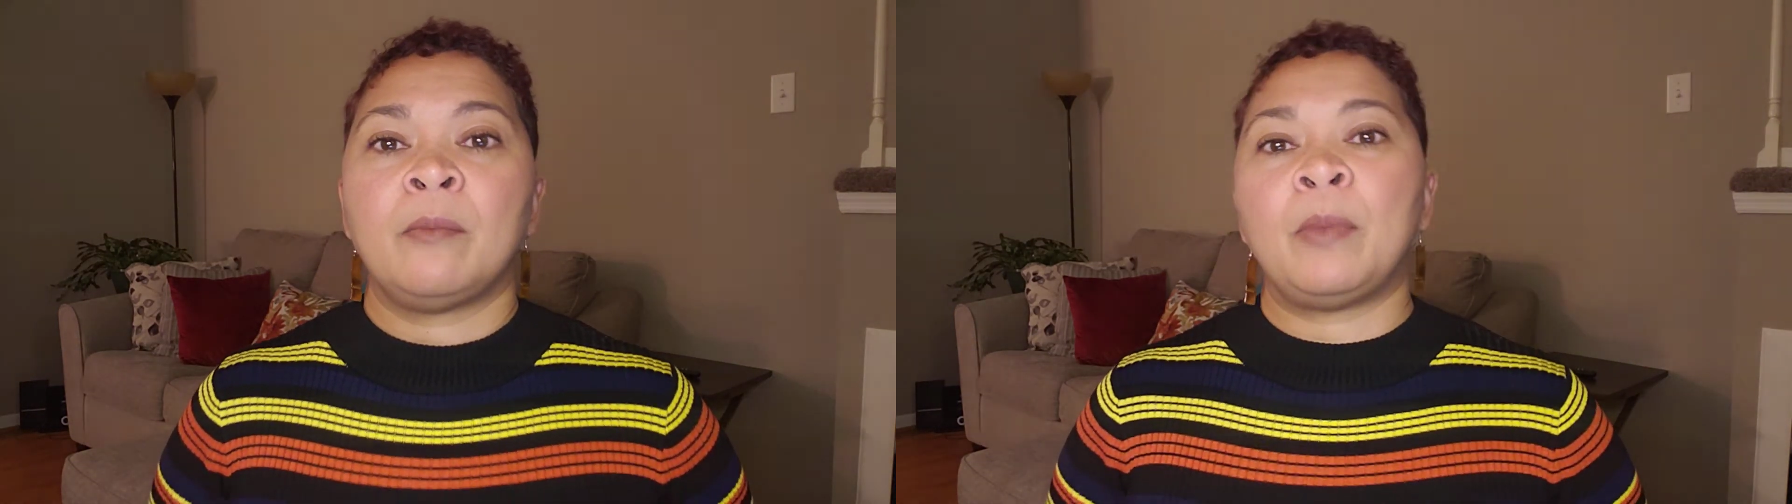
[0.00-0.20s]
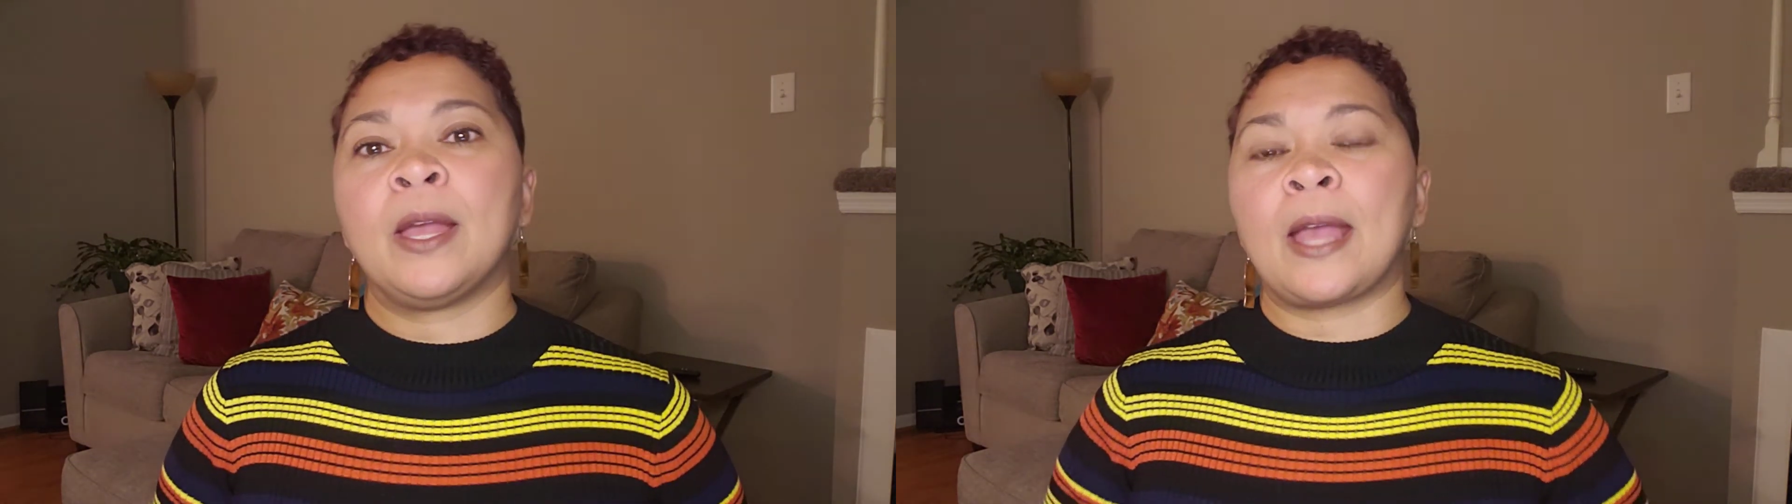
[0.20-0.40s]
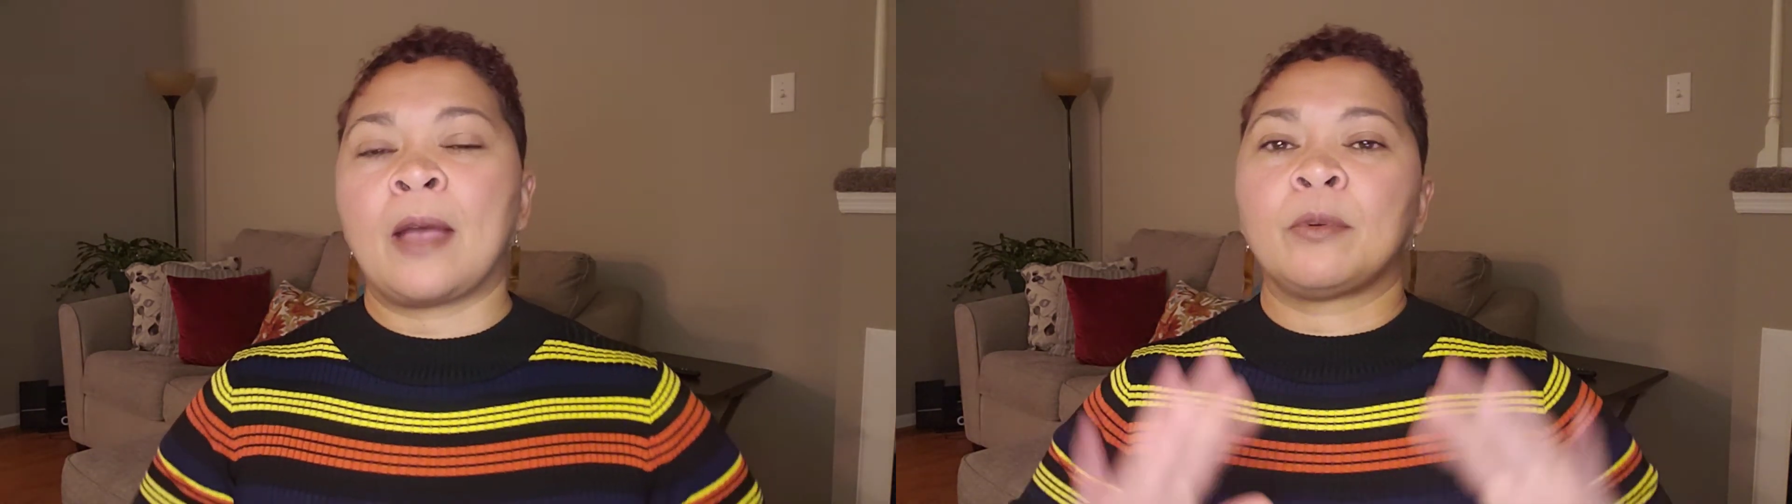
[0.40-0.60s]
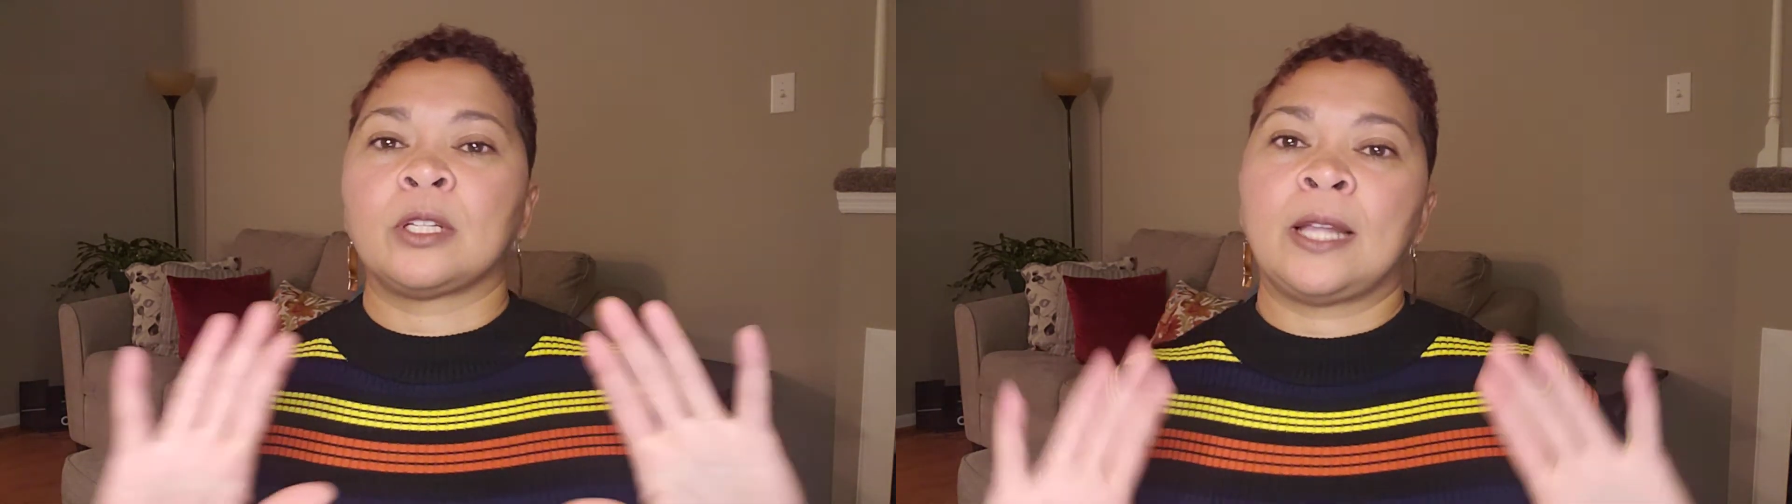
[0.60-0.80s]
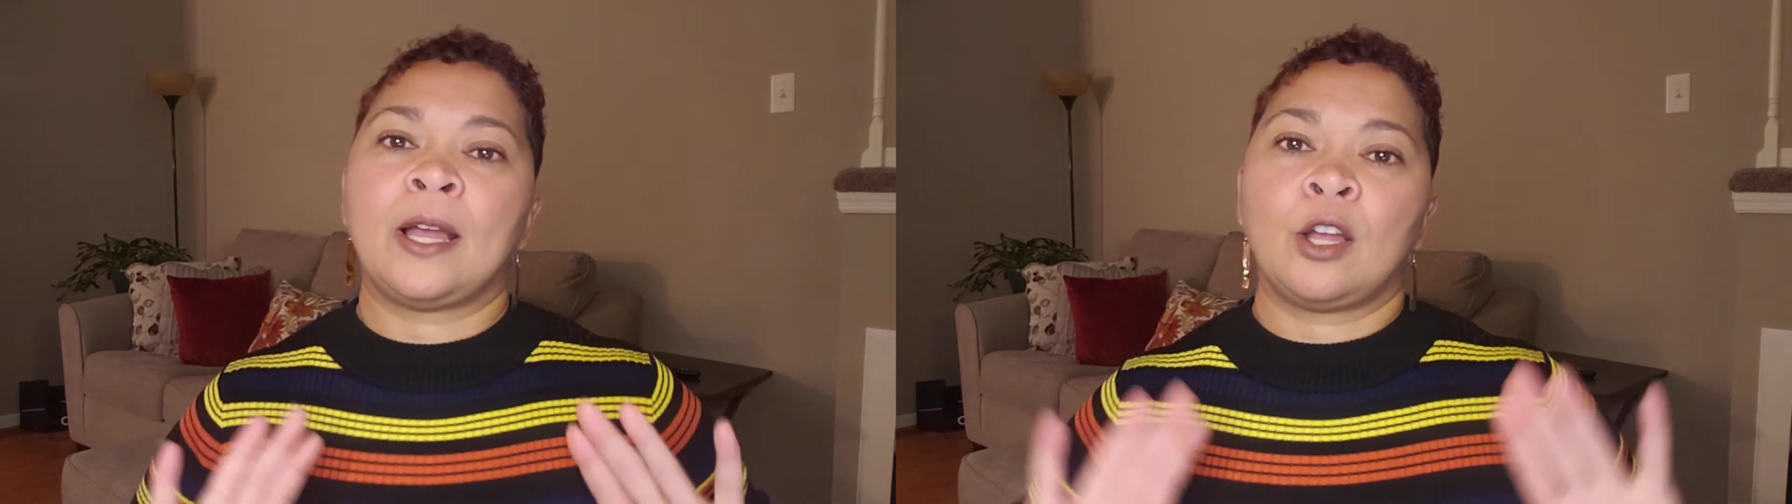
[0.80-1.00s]
being able to
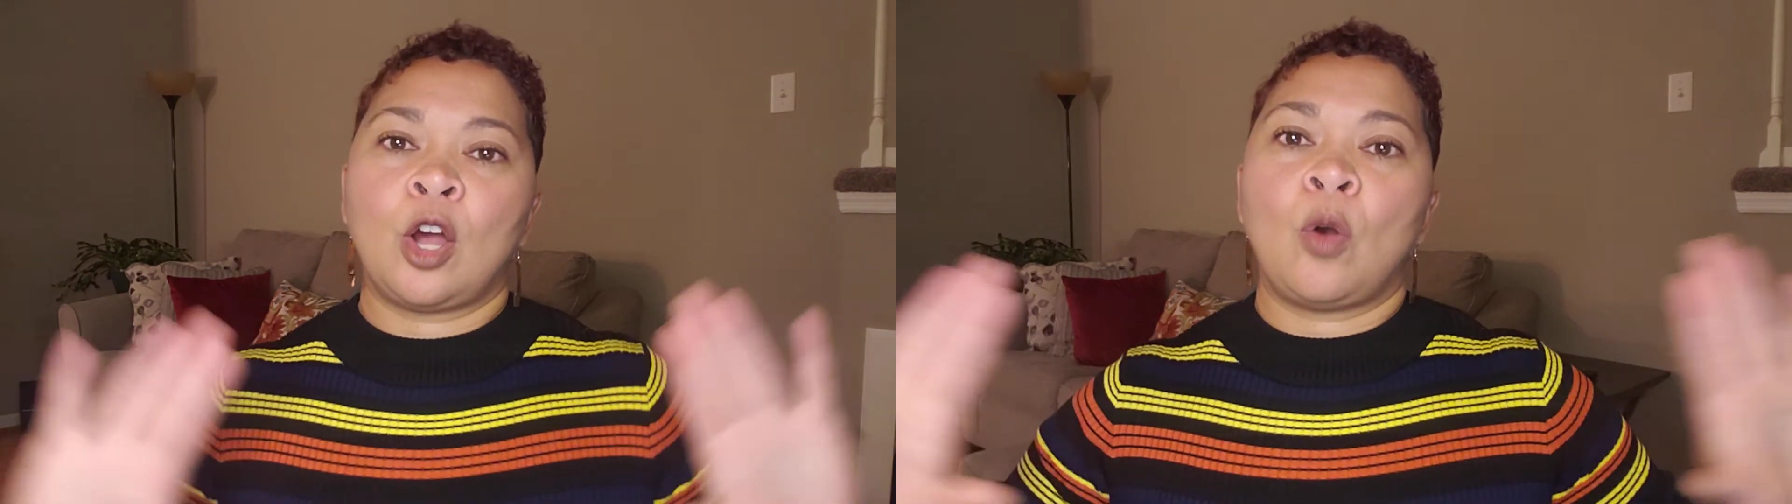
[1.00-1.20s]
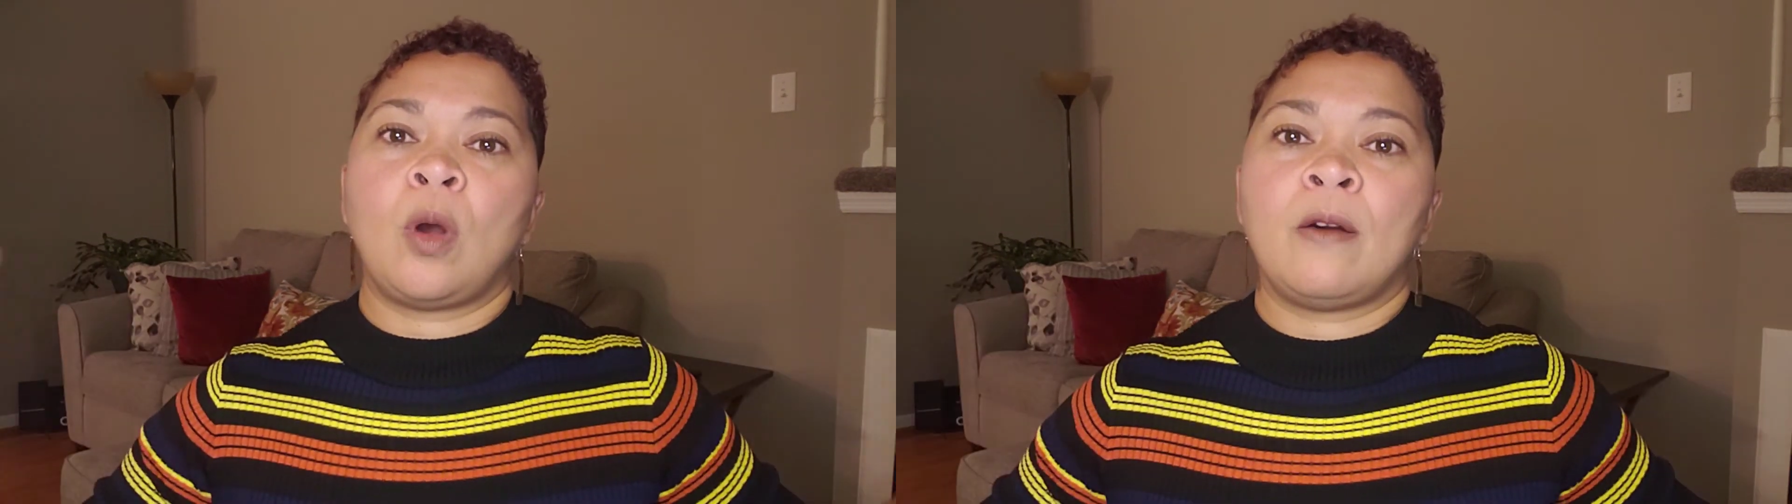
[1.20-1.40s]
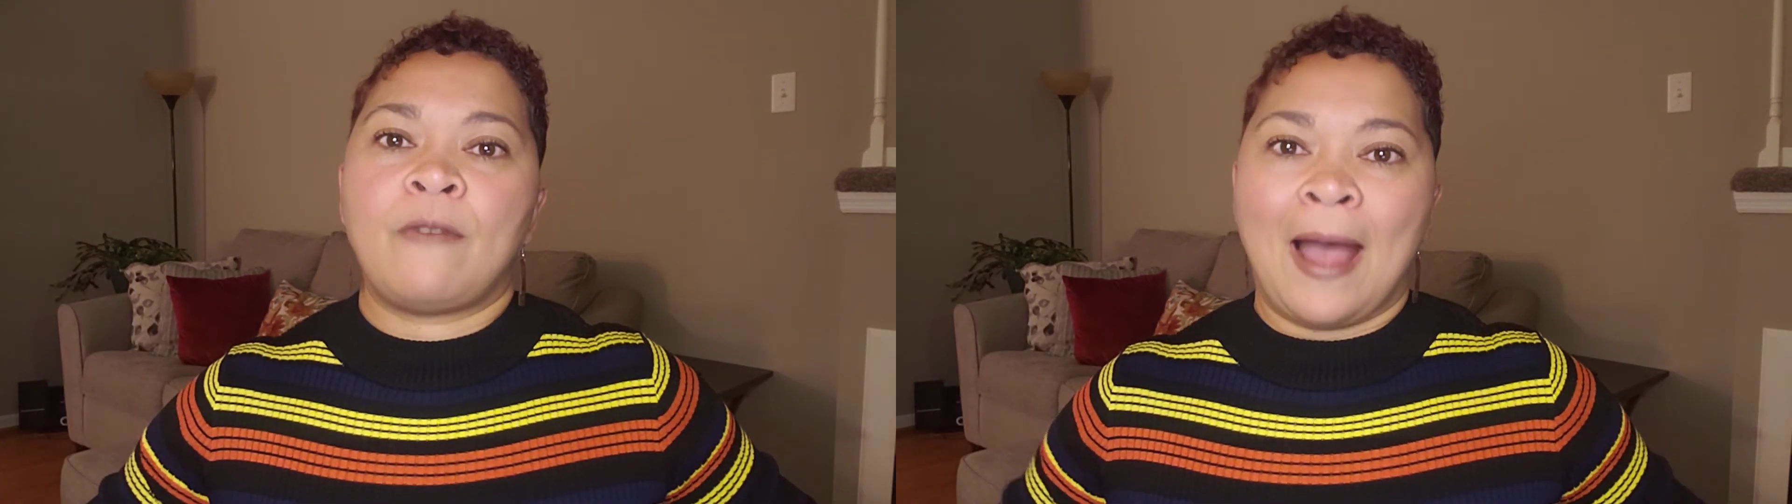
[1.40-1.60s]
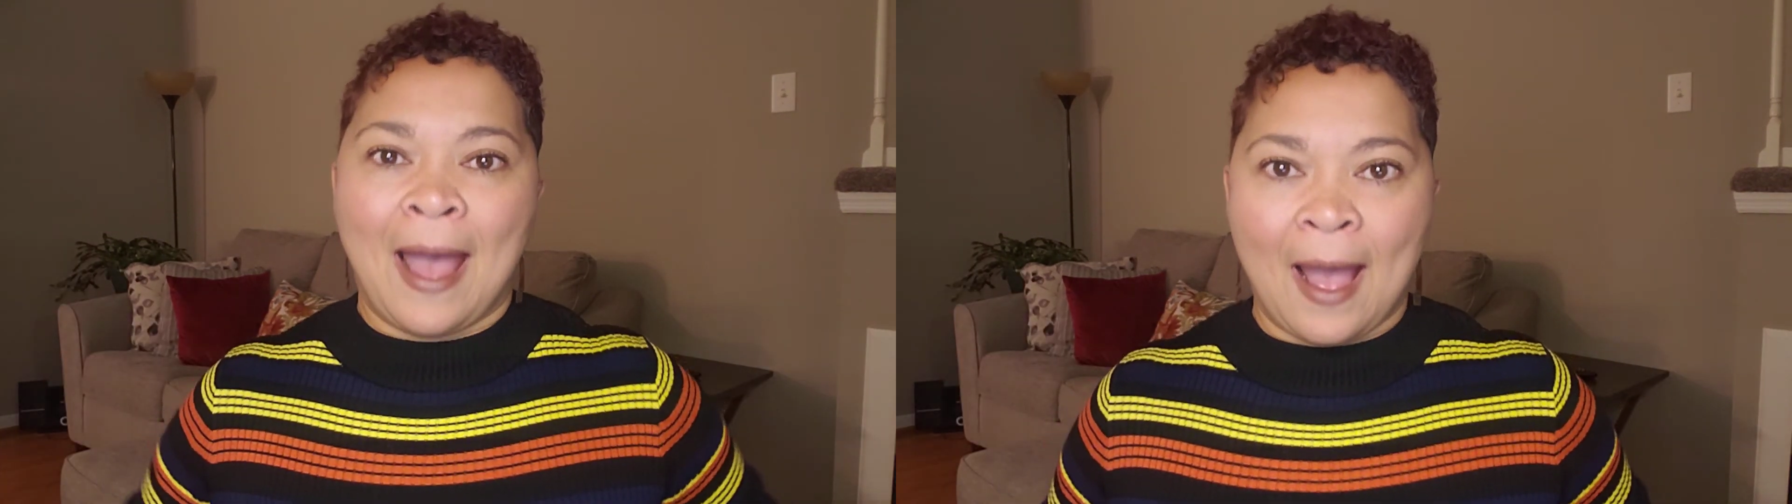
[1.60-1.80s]
let go of